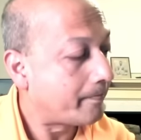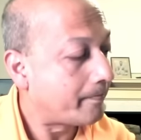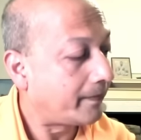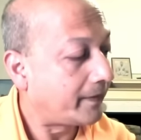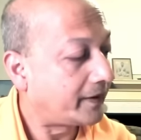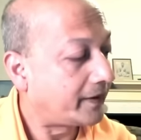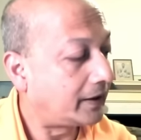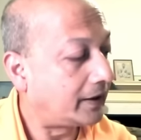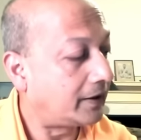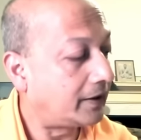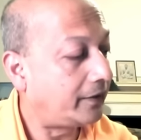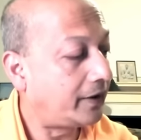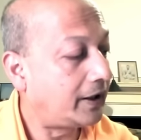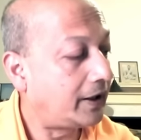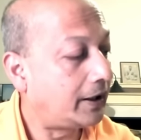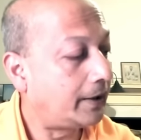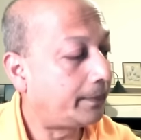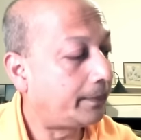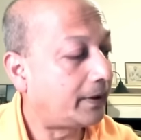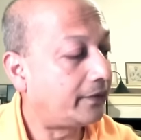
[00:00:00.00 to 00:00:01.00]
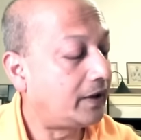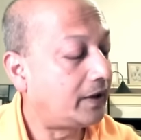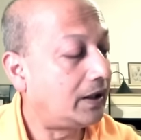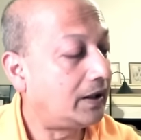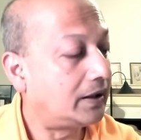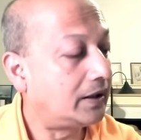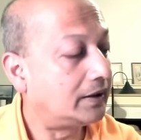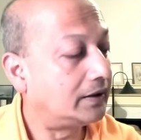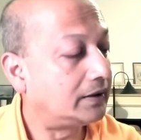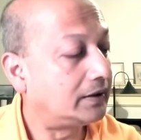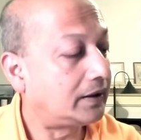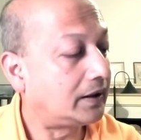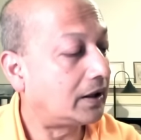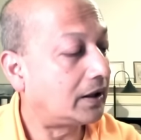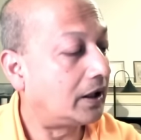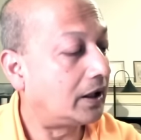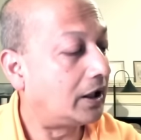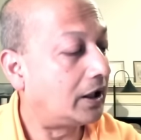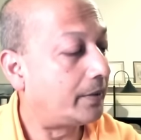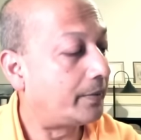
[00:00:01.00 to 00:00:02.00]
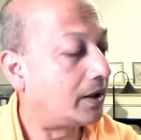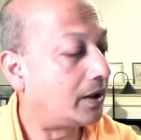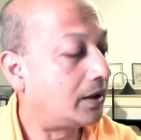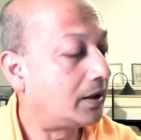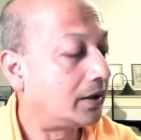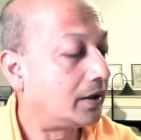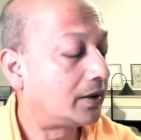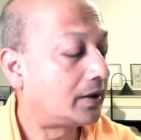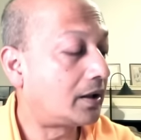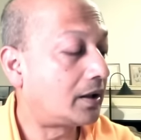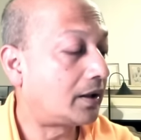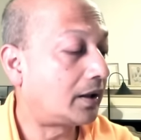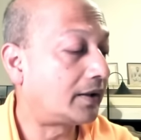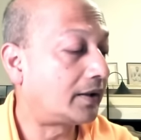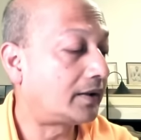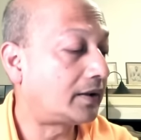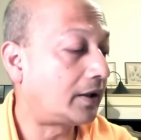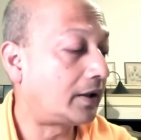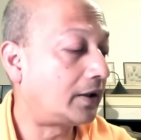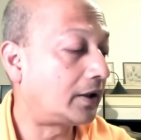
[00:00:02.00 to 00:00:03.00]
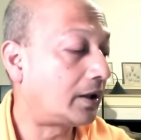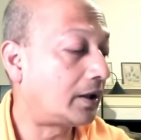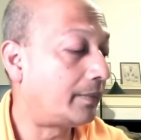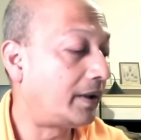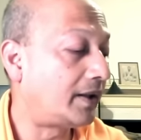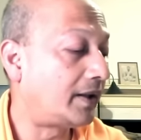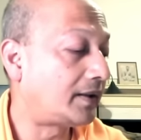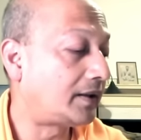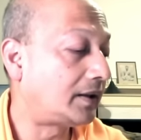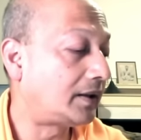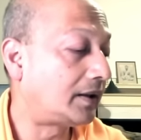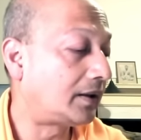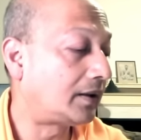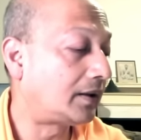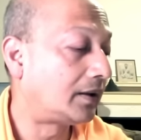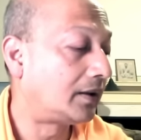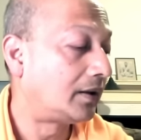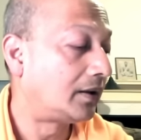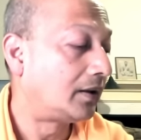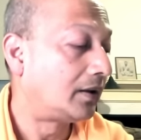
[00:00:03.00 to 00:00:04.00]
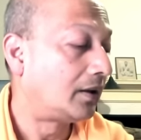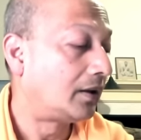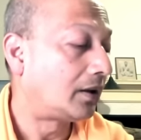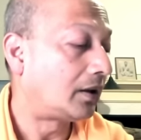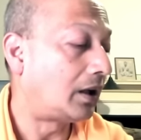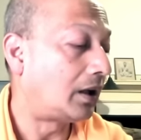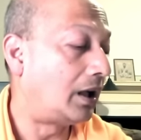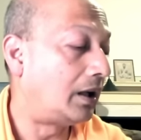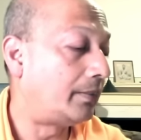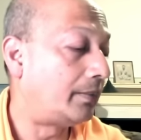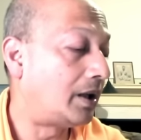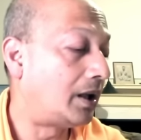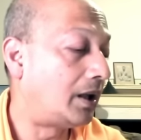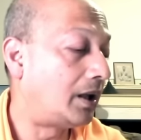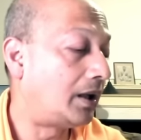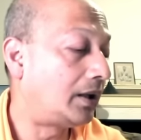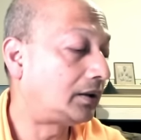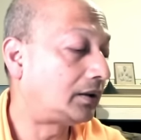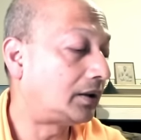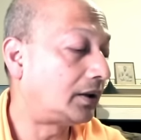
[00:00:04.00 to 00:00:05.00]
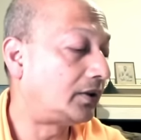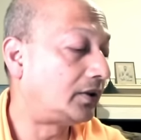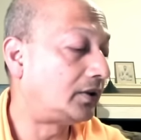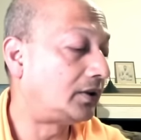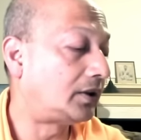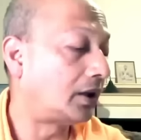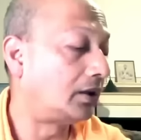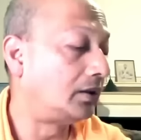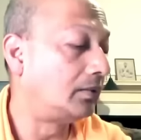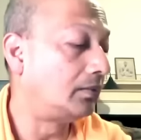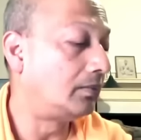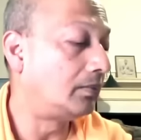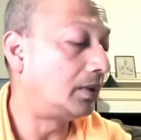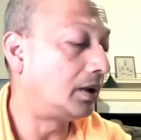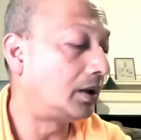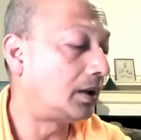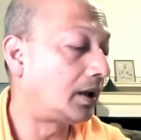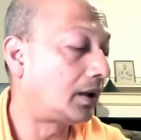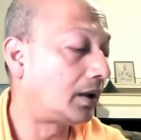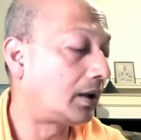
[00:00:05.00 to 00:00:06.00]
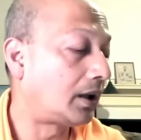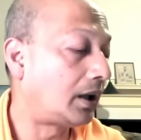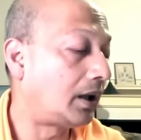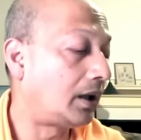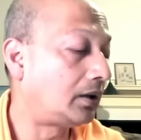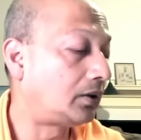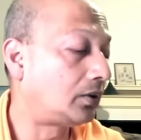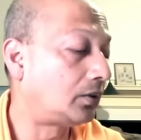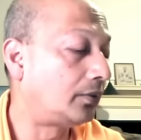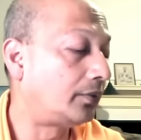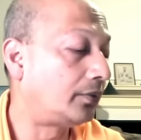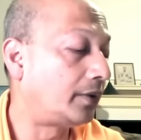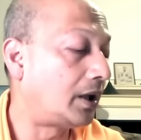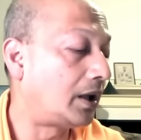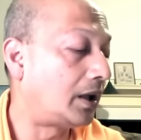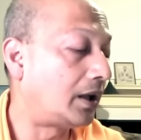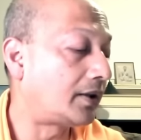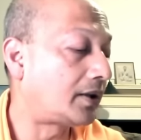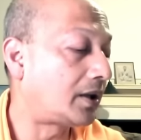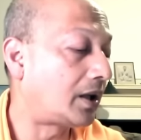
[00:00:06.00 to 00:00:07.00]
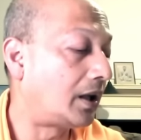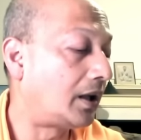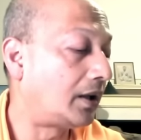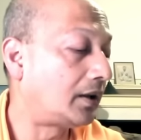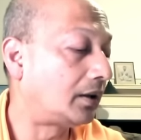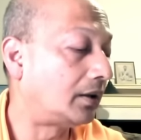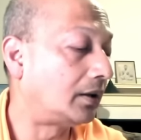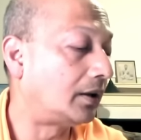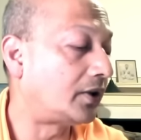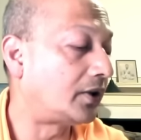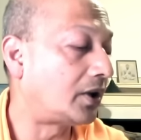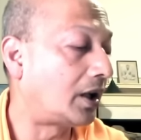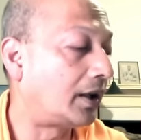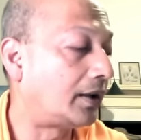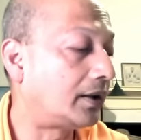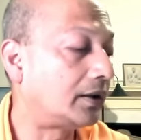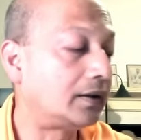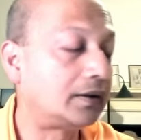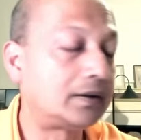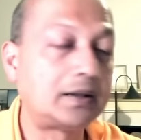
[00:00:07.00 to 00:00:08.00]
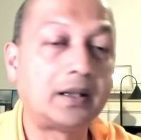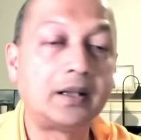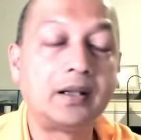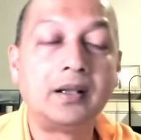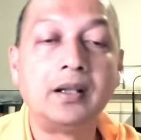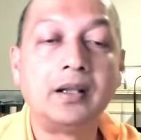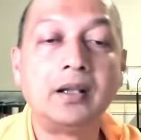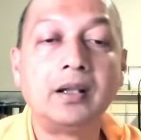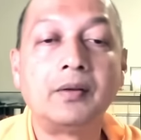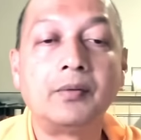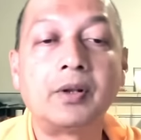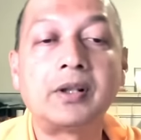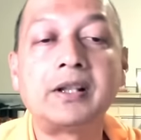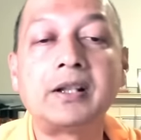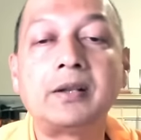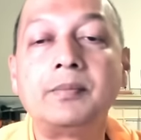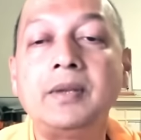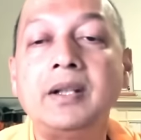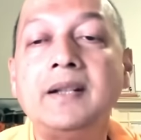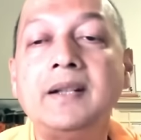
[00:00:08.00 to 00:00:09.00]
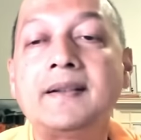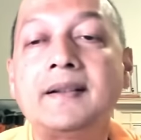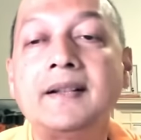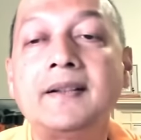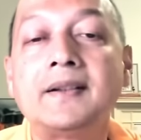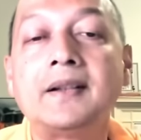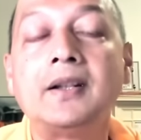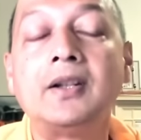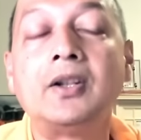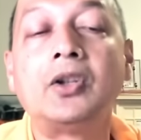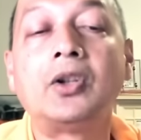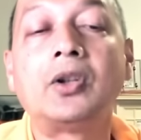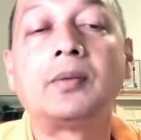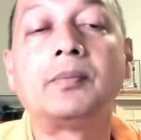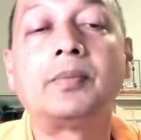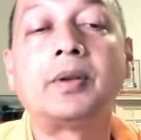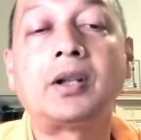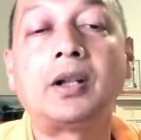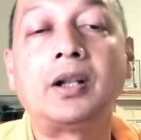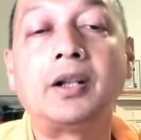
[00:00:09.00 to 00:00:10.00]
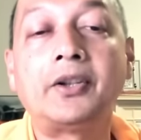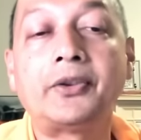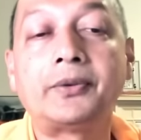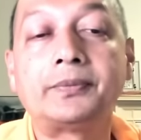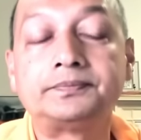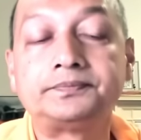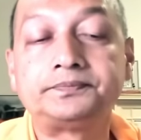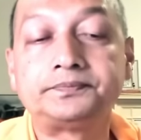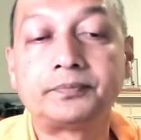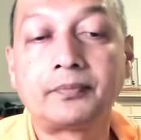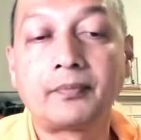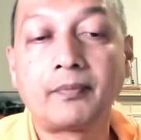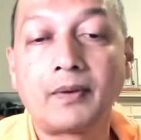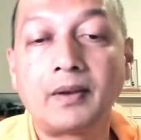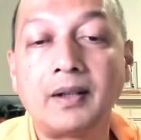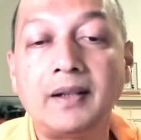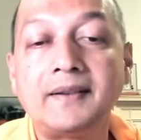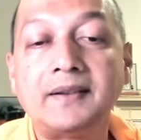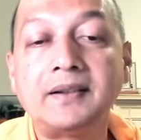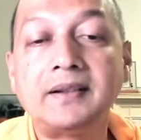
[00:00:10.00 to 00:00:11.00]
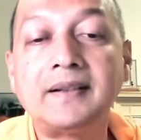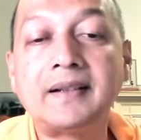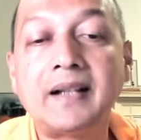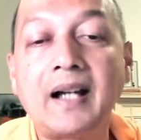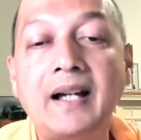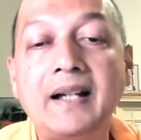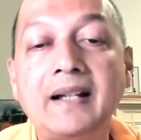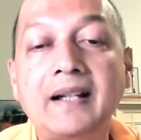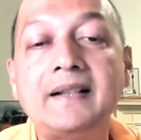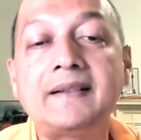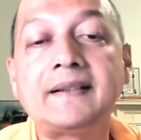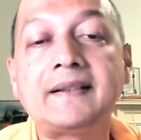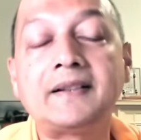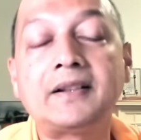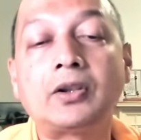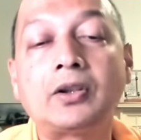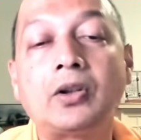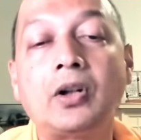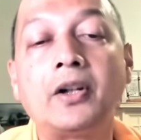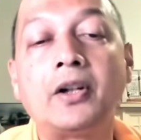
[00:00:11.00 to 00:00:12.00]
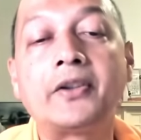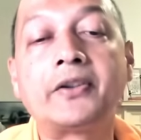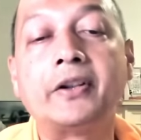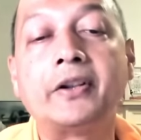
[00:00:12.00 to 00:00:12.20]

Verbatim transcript: Sarve pravilyante kama. Shankaracharya comments here. Kama tad janma hetu vinashat na jayante. What it means is, because these desires are the cause